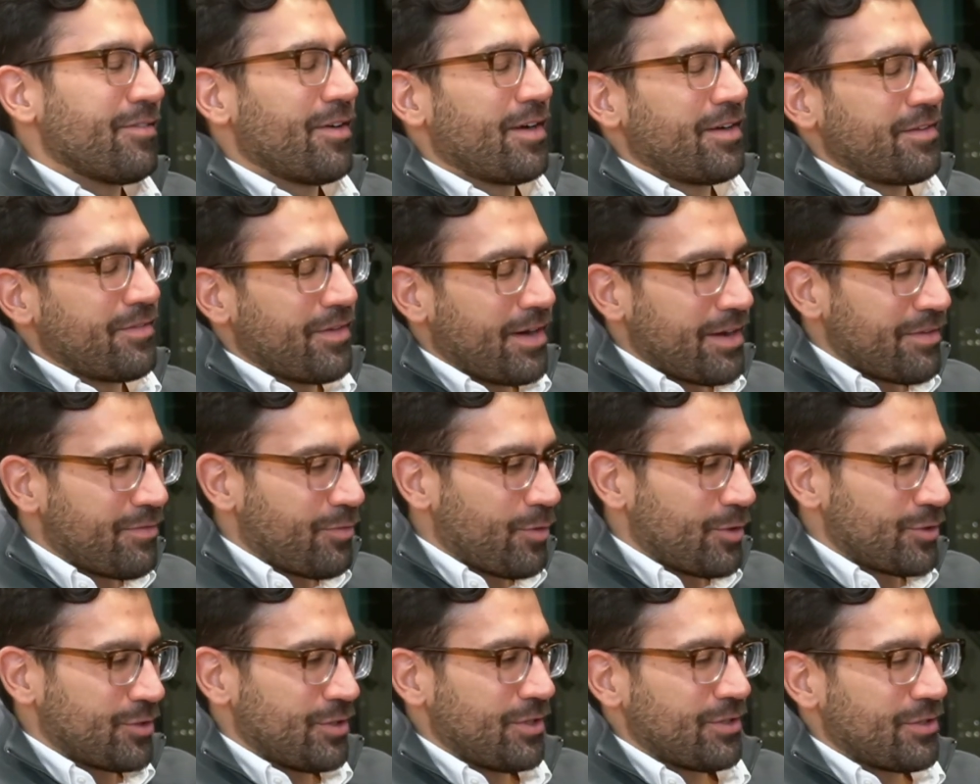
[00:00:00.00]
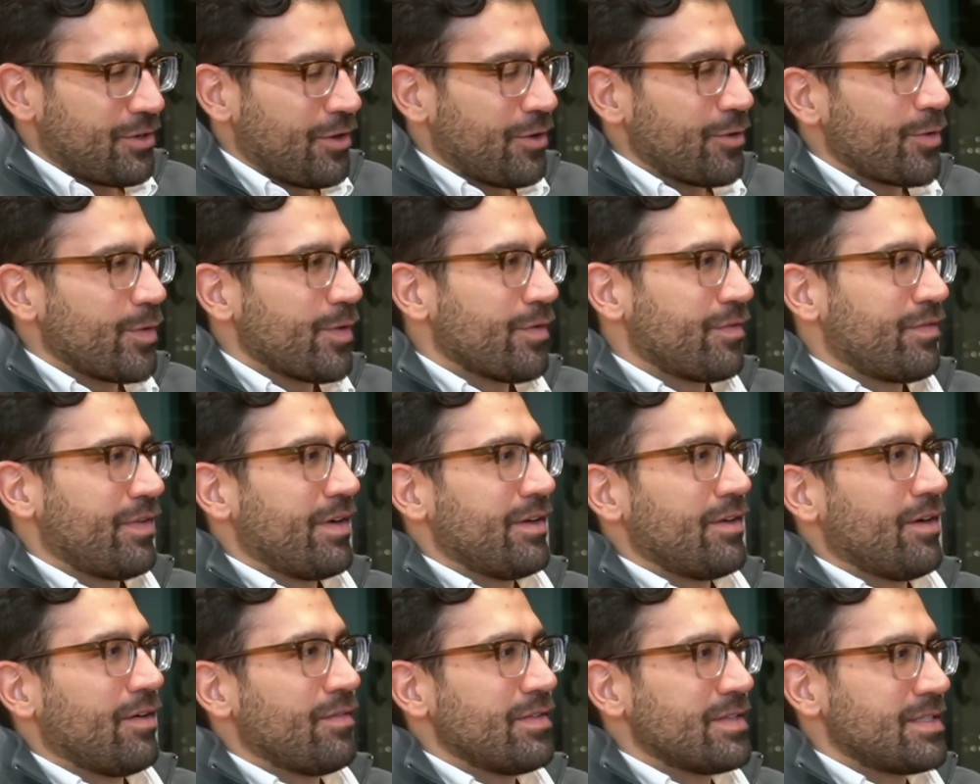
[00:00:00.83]
Very, very fortunate to call you a
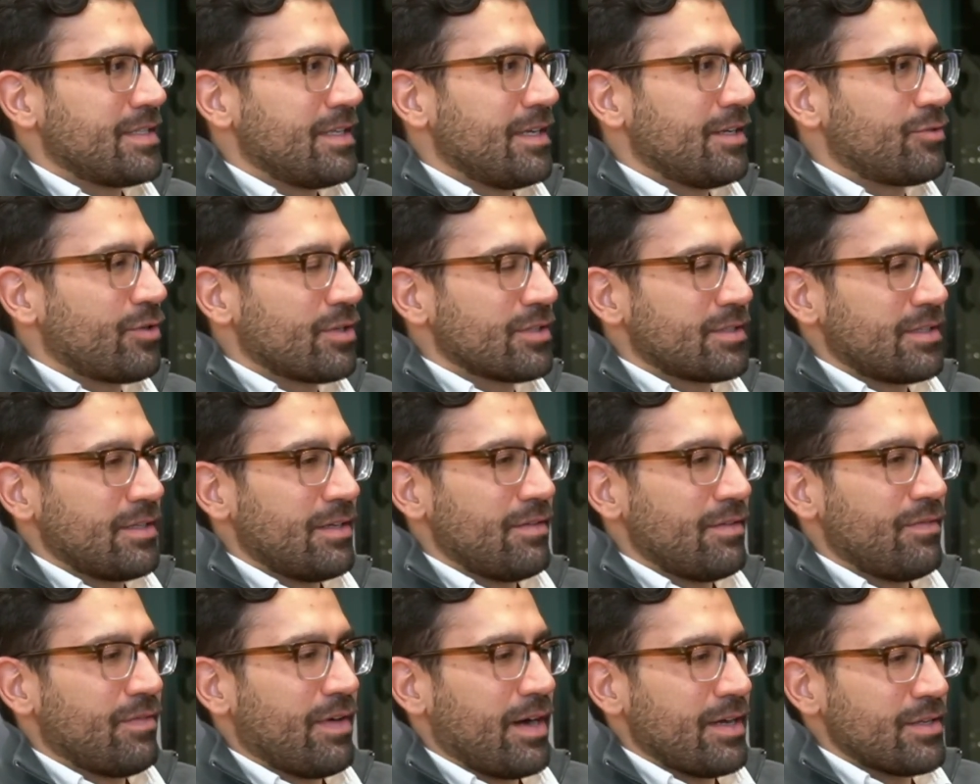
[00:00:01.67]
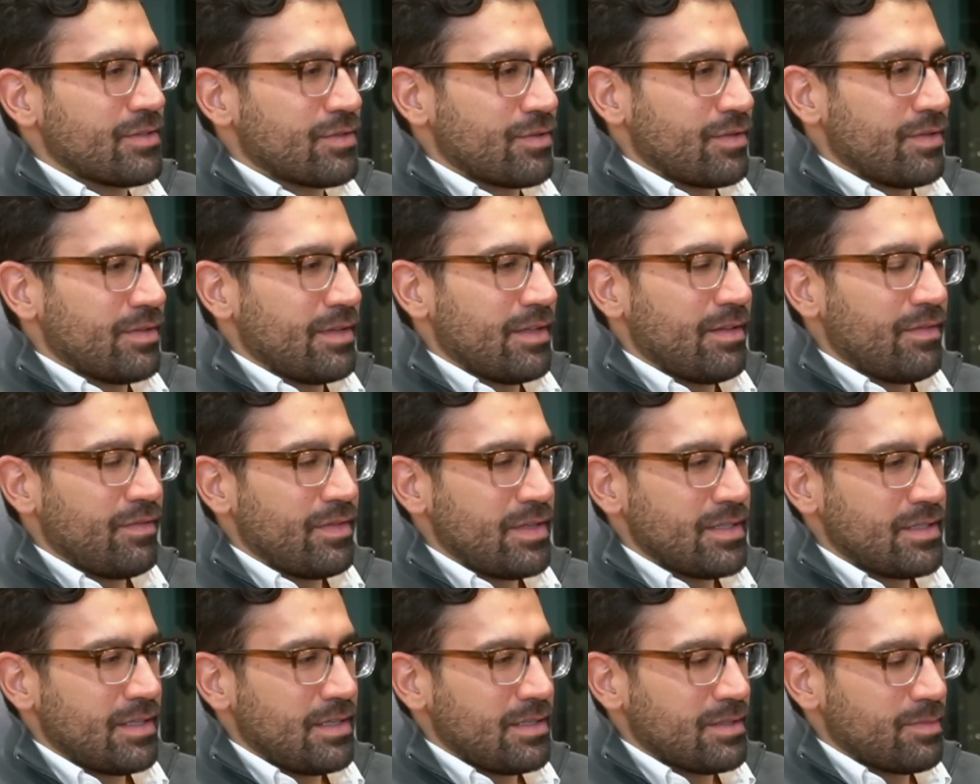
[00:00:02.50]
friend, obviously a trusted advisor in the
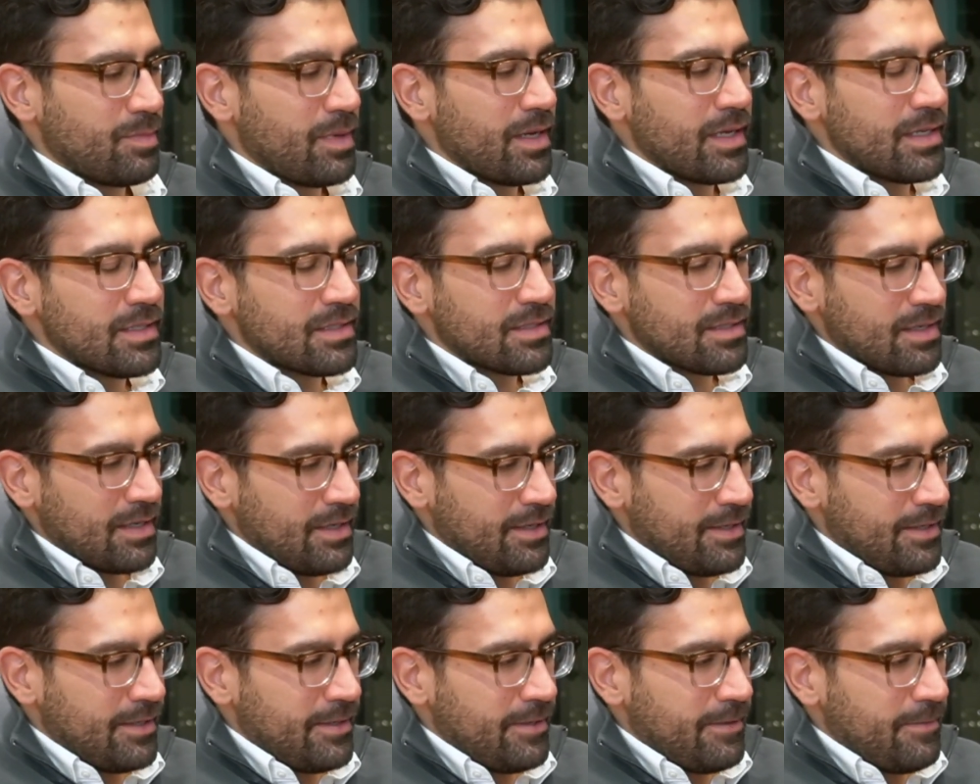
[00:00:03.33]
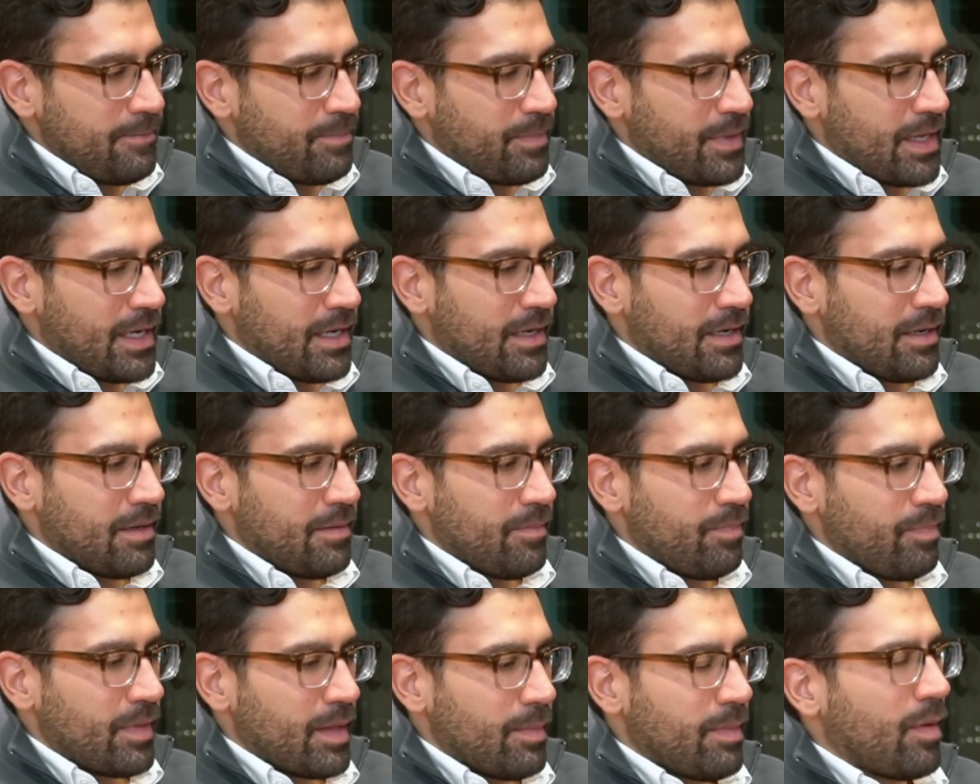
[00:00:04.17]
VC space.
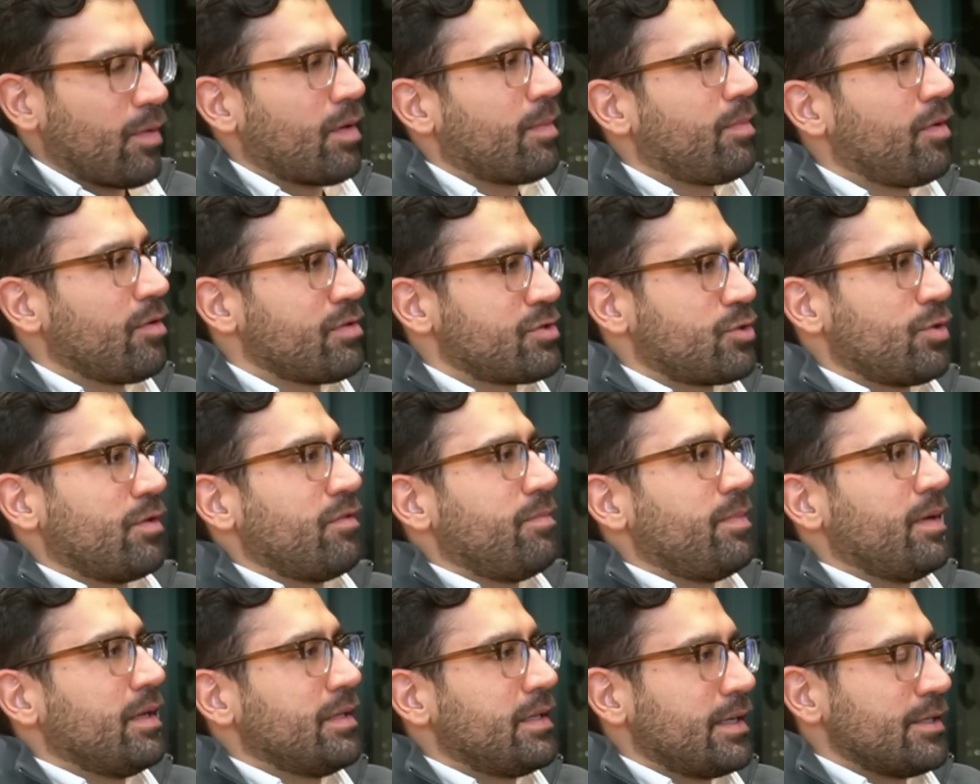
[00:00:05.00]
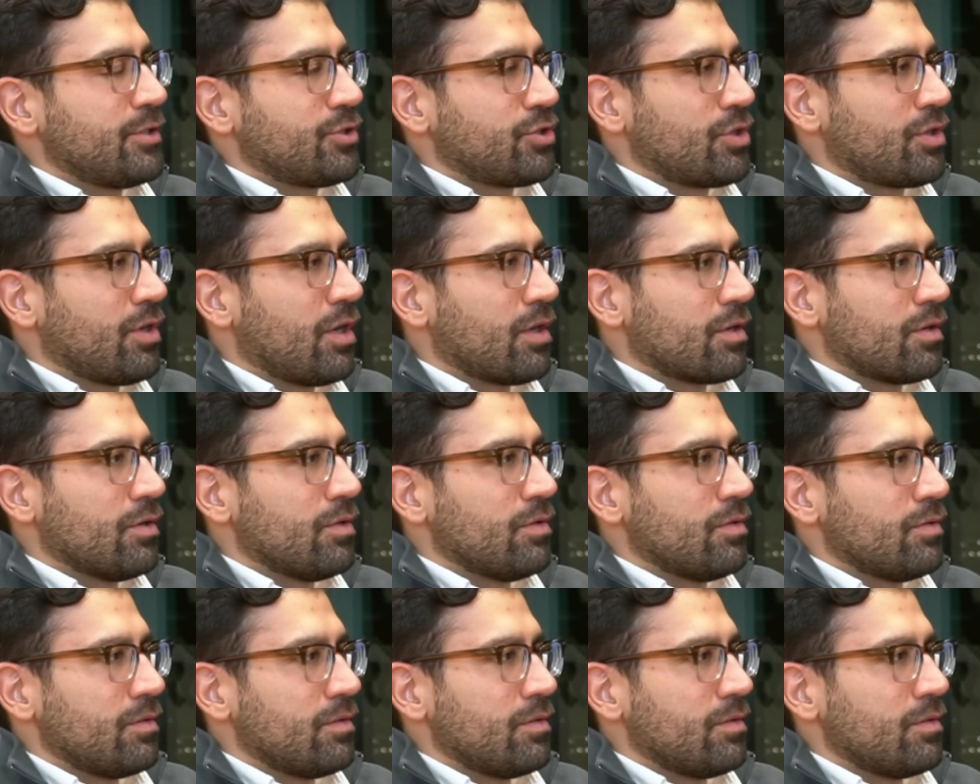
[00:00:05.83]
But we're both sort of building in Chicago.